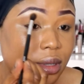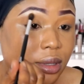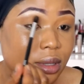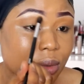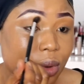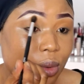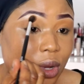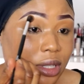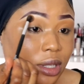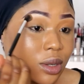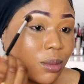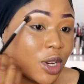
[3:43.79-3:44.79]
so we
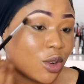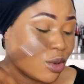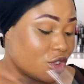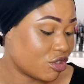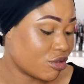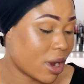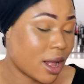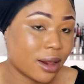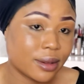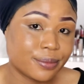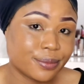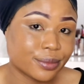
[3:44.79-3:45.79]
want it to be
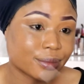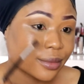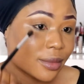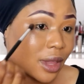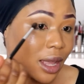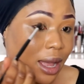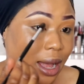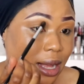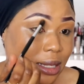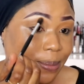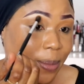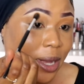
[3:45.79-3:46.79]
neutral
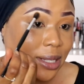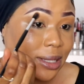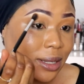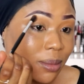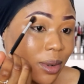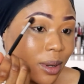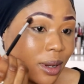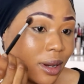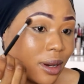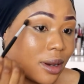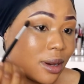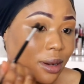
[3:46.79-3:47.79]
as
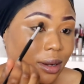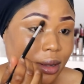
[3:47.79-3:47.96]
possible.